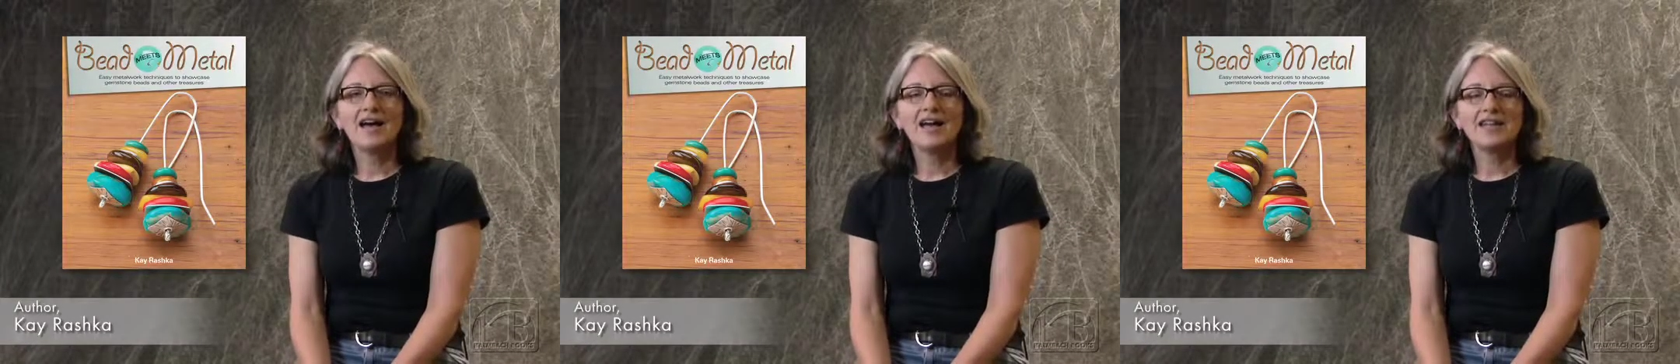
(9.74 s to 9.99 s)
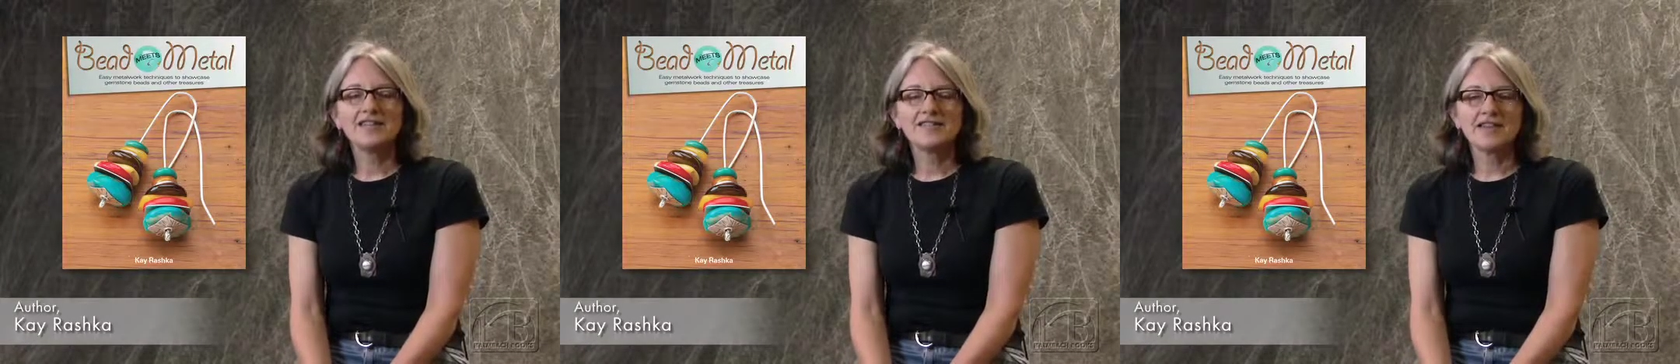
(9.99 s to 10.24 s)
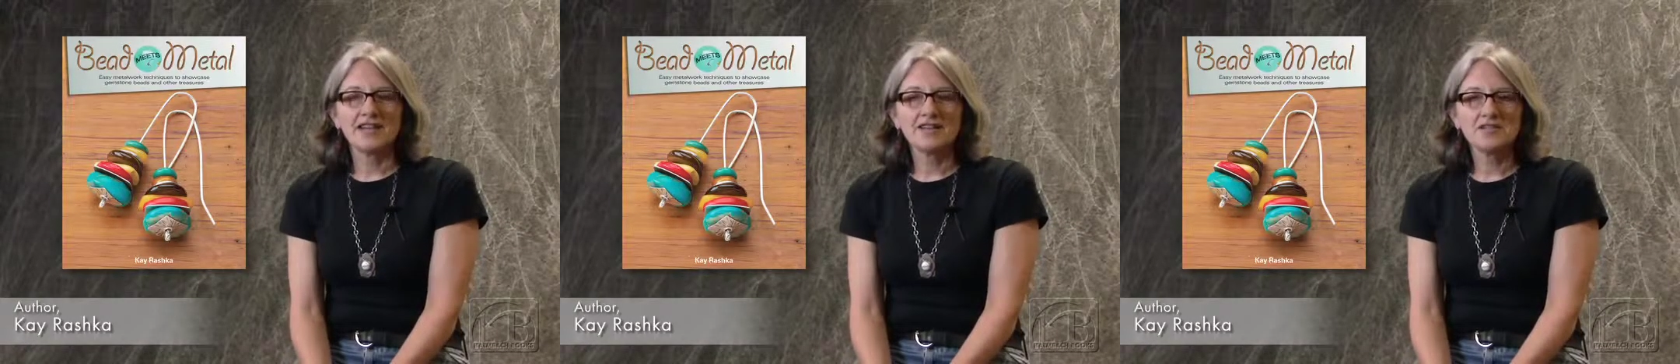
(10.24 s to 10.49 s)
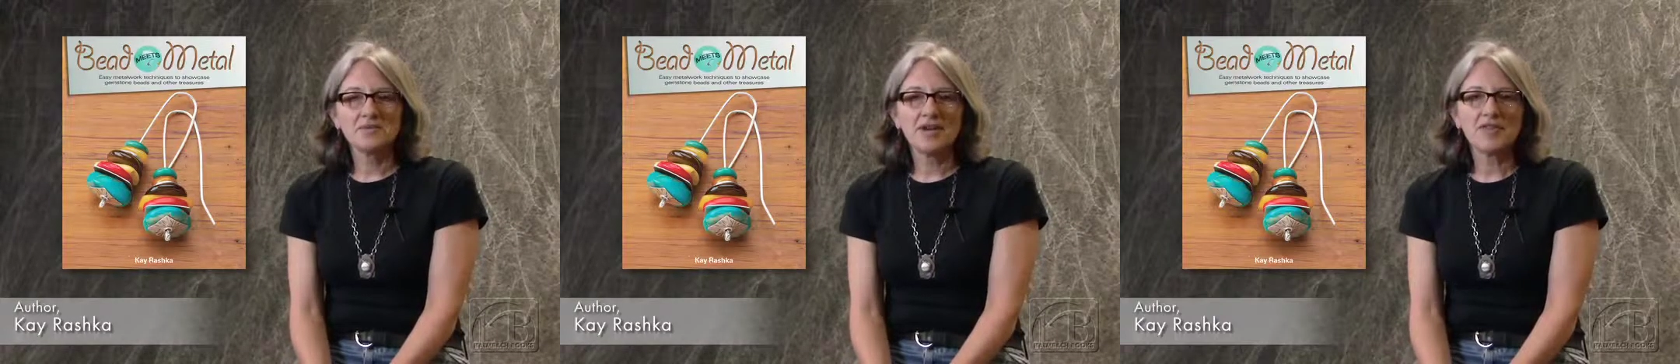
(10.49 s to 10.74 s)
I decided
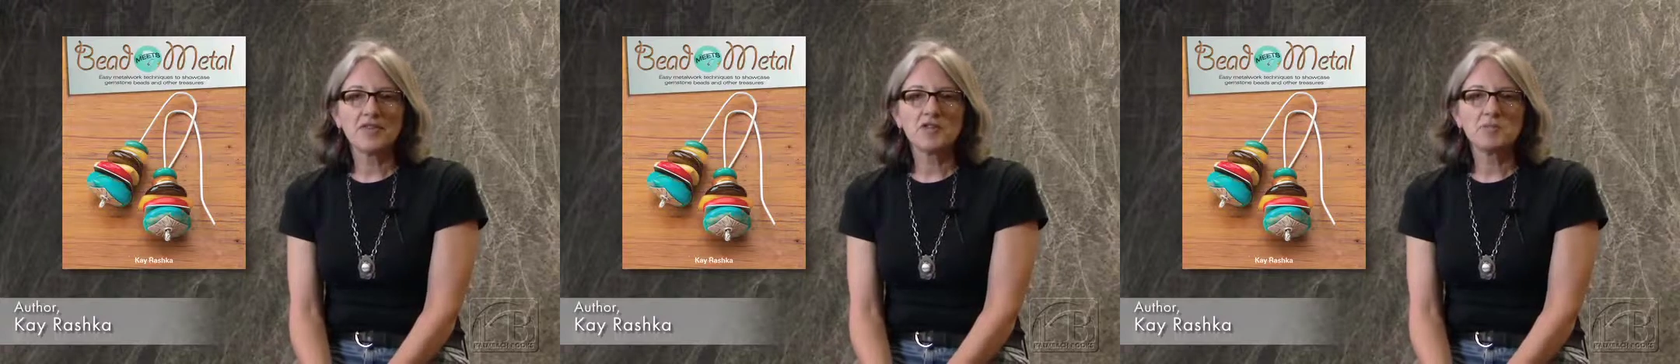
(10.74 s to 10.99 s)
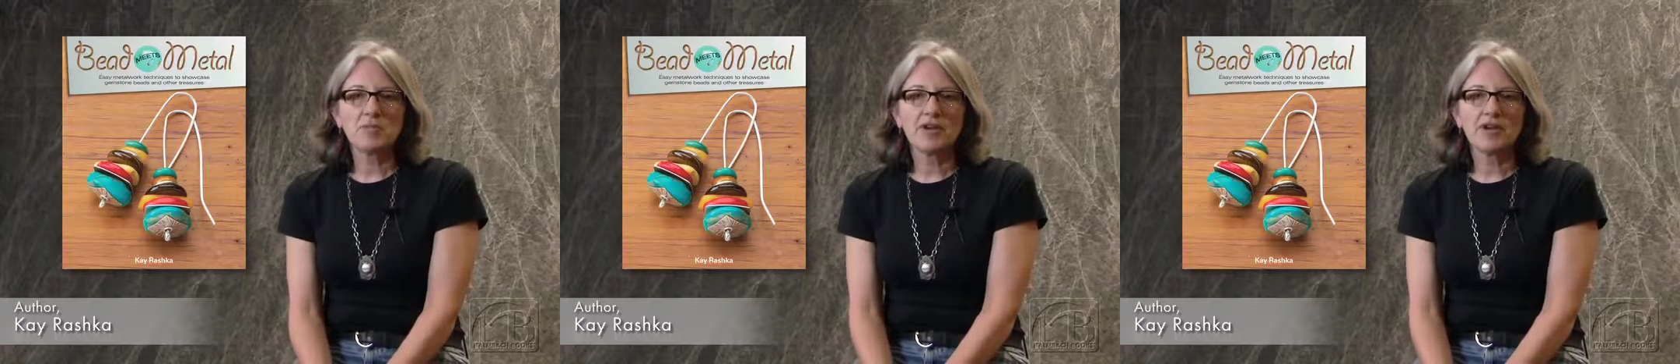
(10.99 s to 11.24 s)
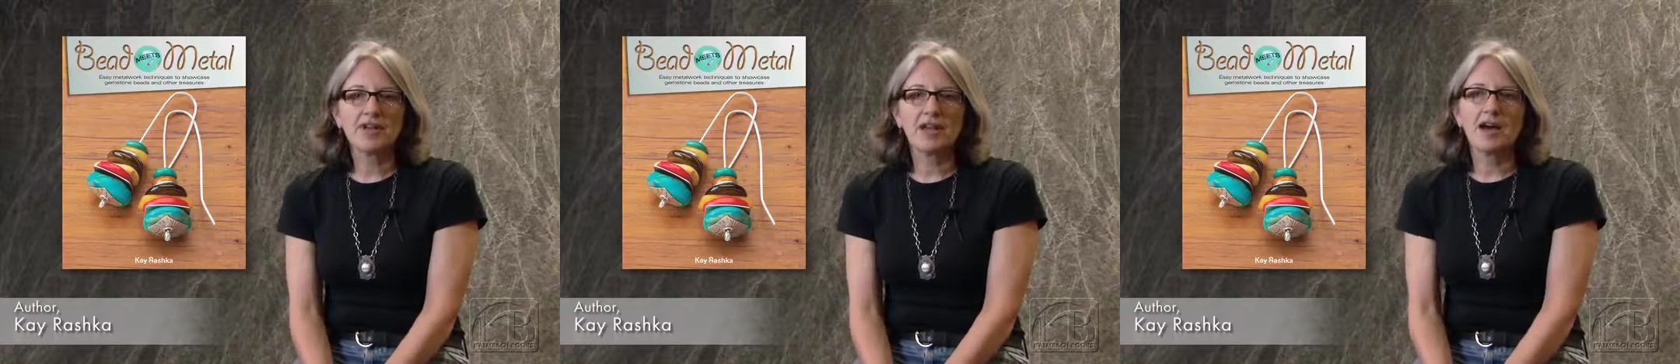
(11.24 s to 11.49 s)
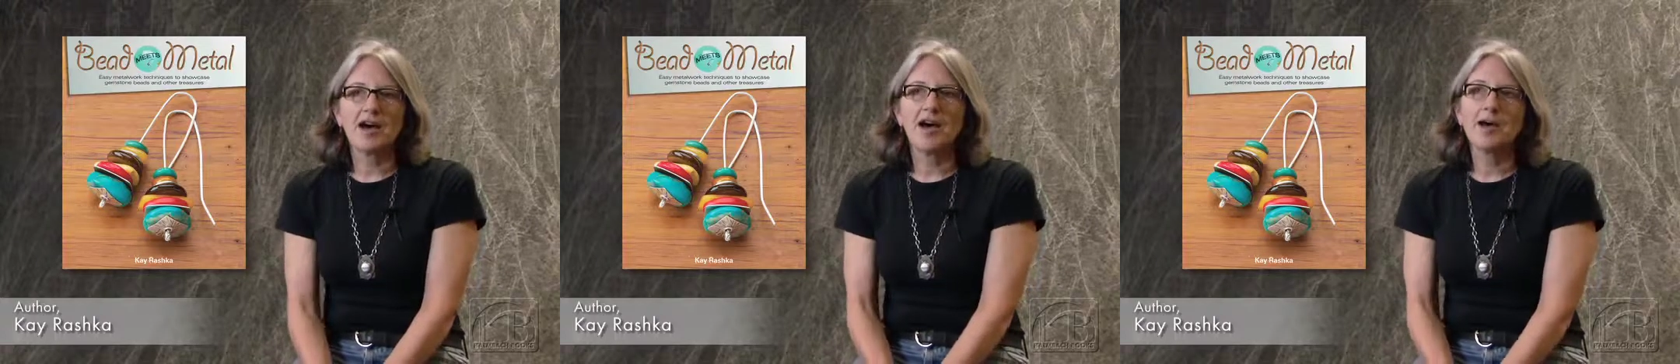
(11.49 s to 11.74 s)
to write this book
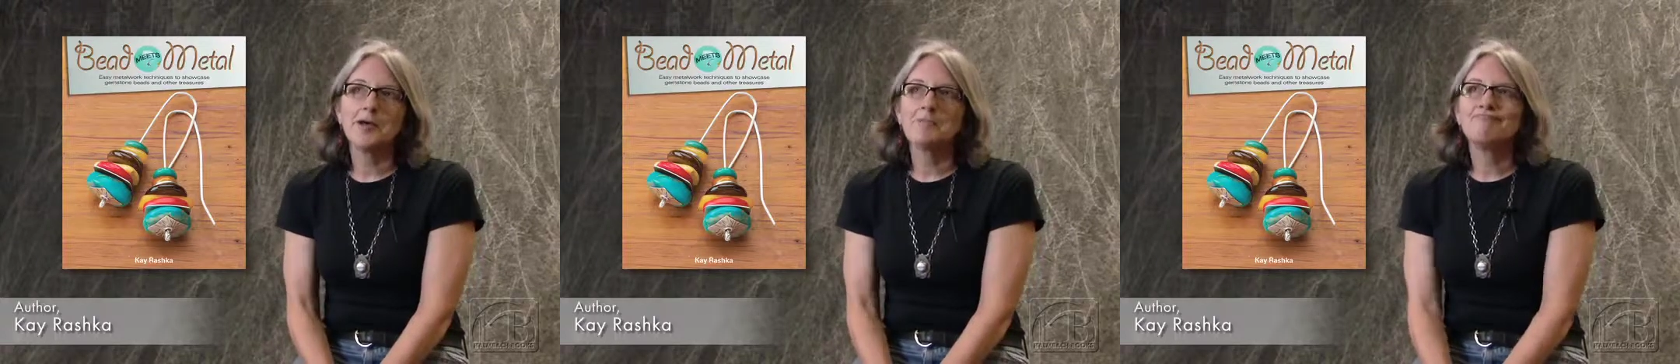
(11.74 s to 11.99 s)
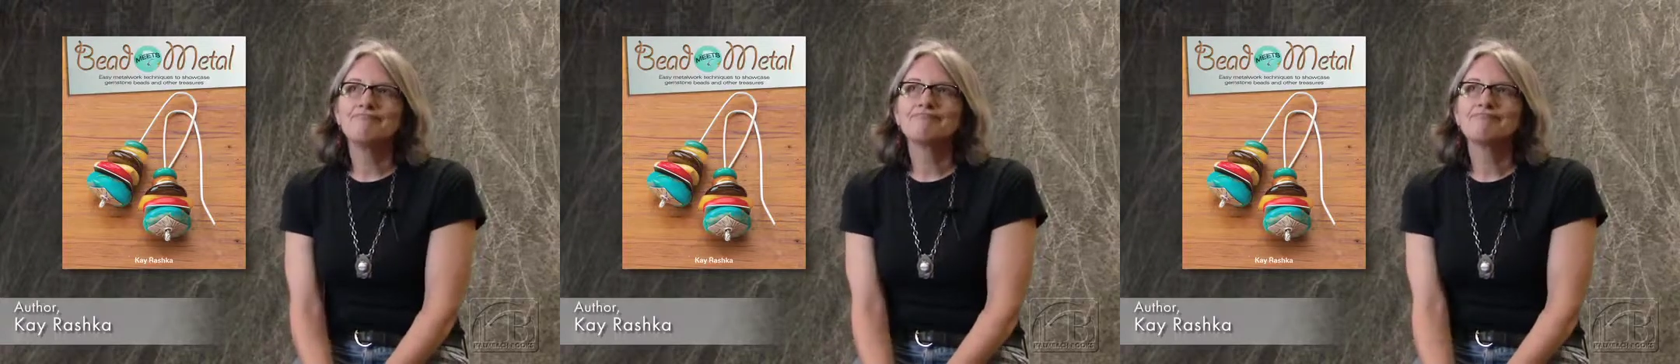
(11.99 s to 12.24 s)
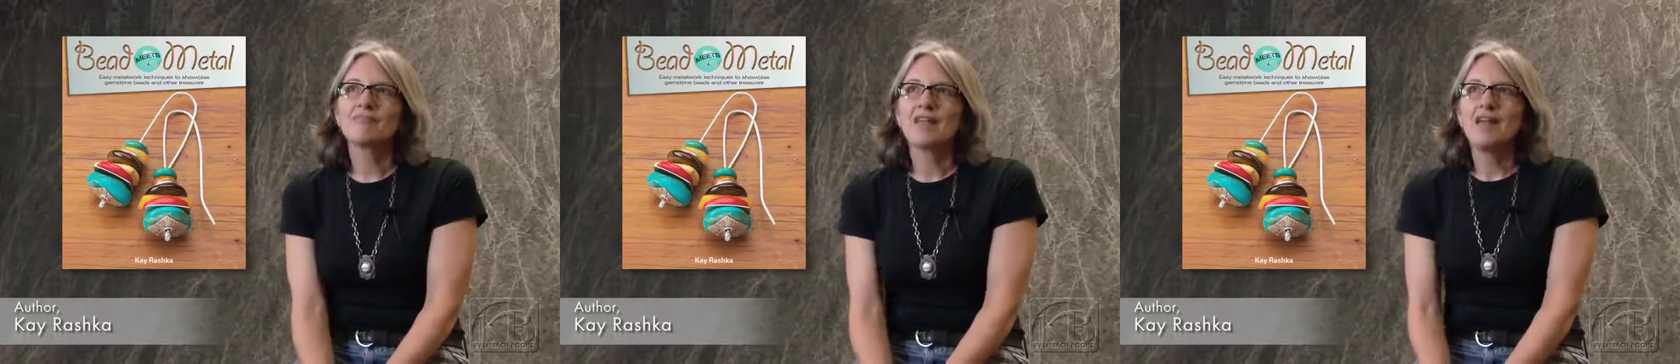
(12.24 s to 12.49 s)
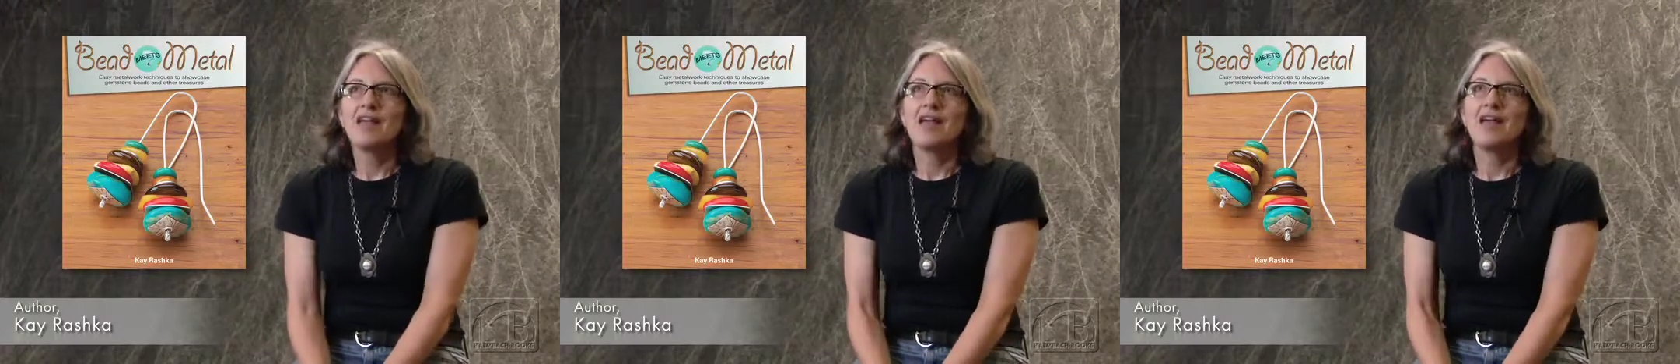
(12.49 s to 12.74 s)

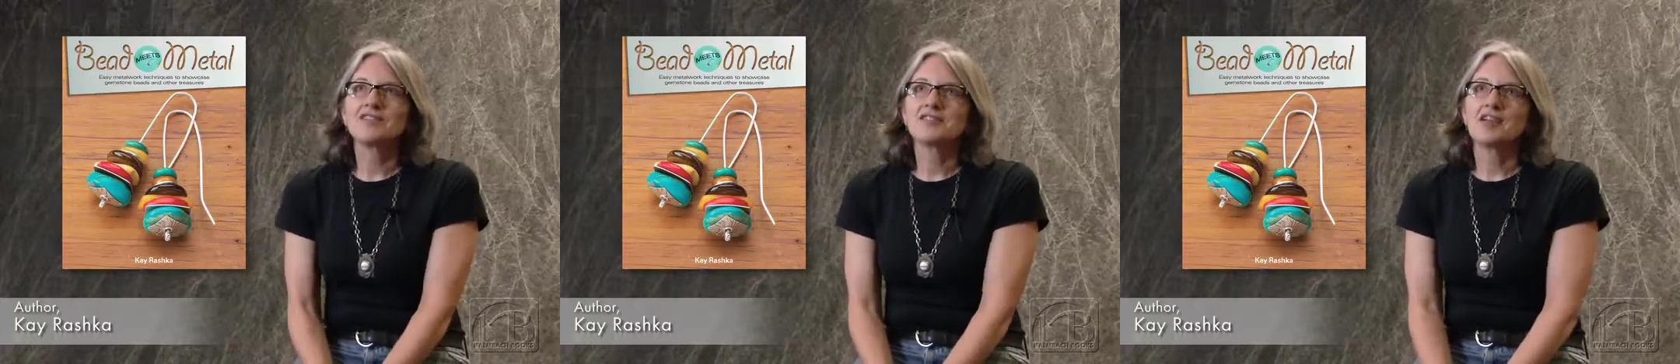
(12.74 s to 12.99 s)
as